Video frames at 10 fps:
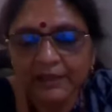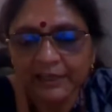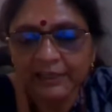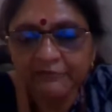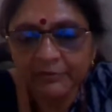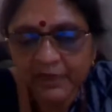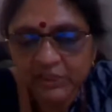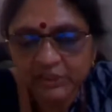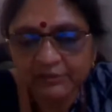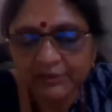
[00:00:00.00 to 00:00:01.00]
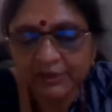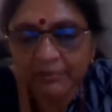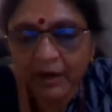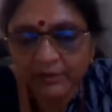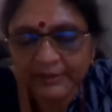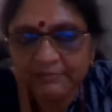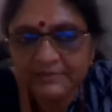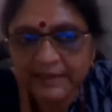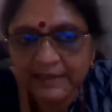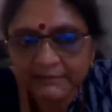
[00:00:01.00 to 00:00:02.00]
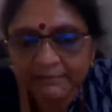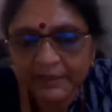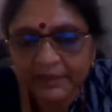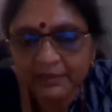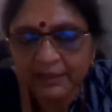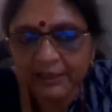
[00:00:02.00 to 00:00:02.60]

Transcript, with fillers: information about themselves being